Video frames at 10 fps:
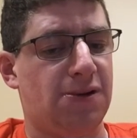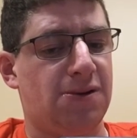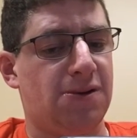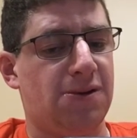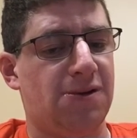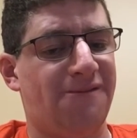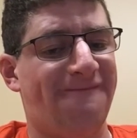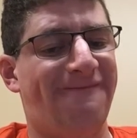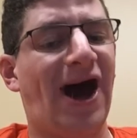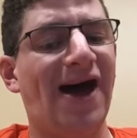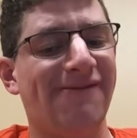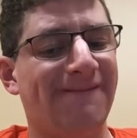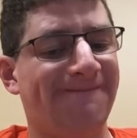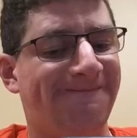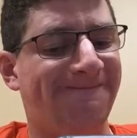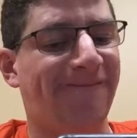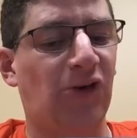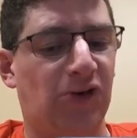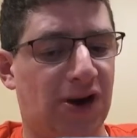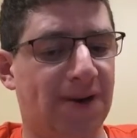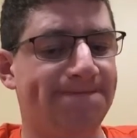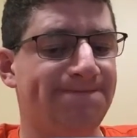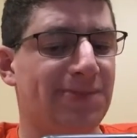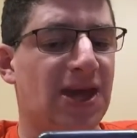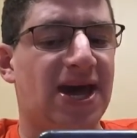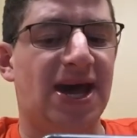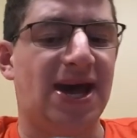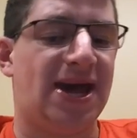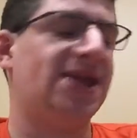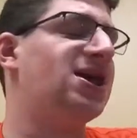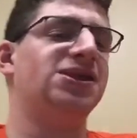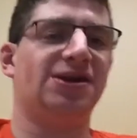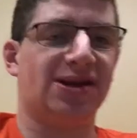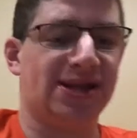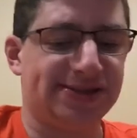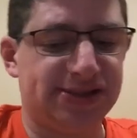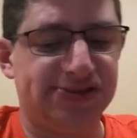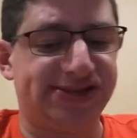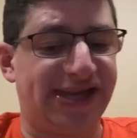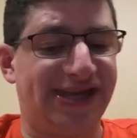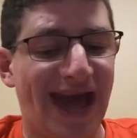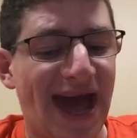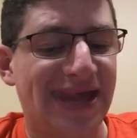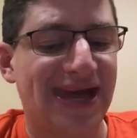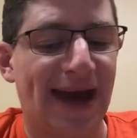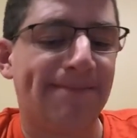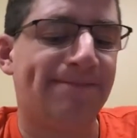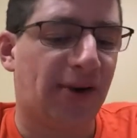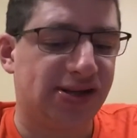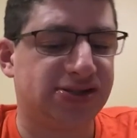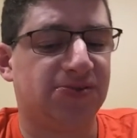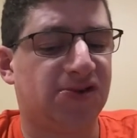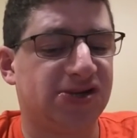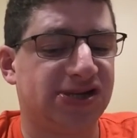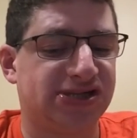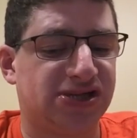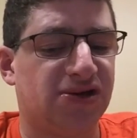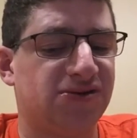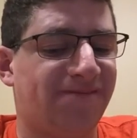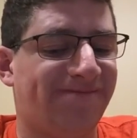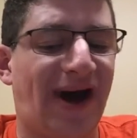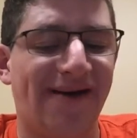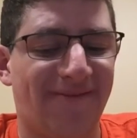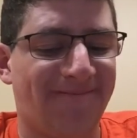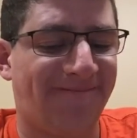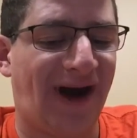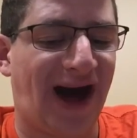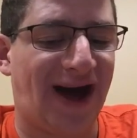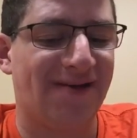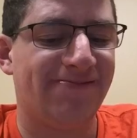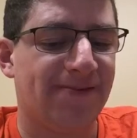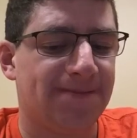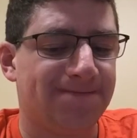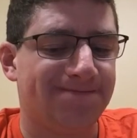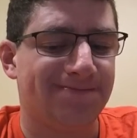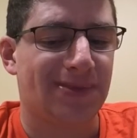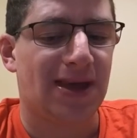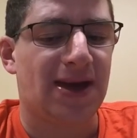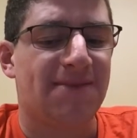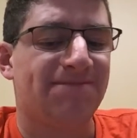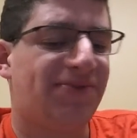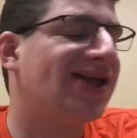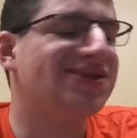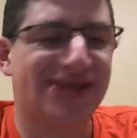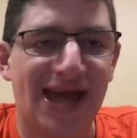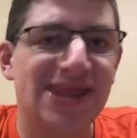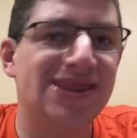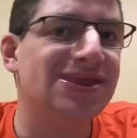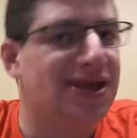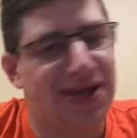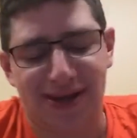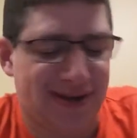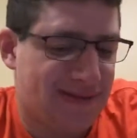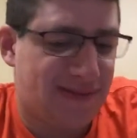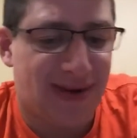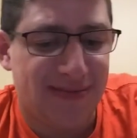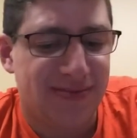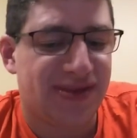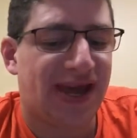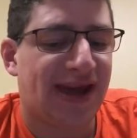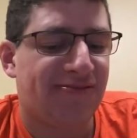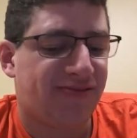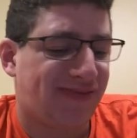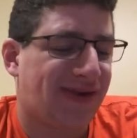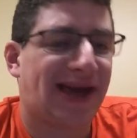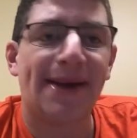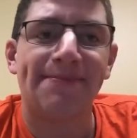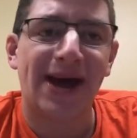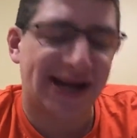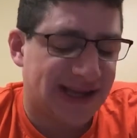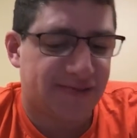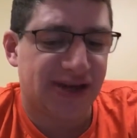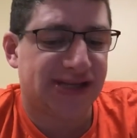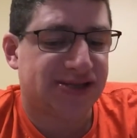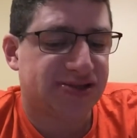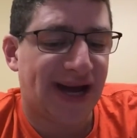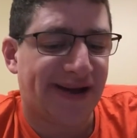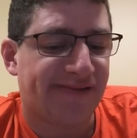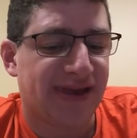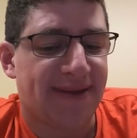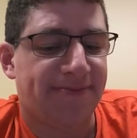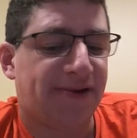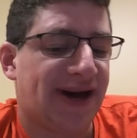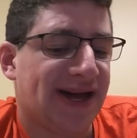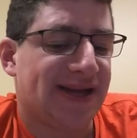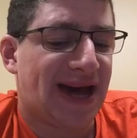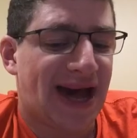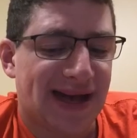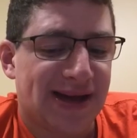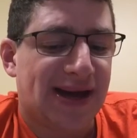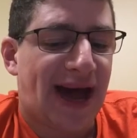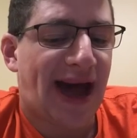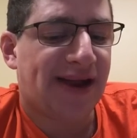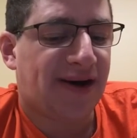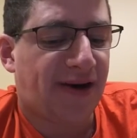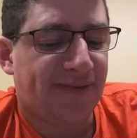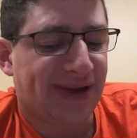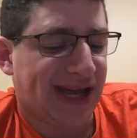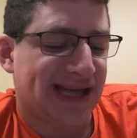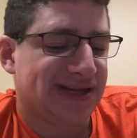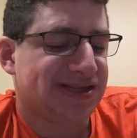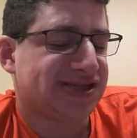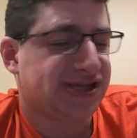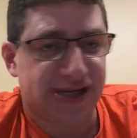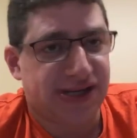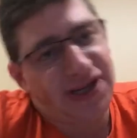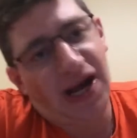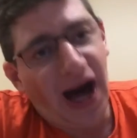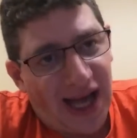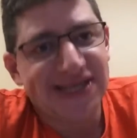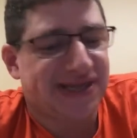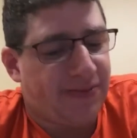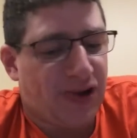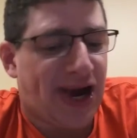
5-4, and then they're going to lose again at Baltimore to go to 5-5. But then they get back on the winning track when they play at home against us, the Browns.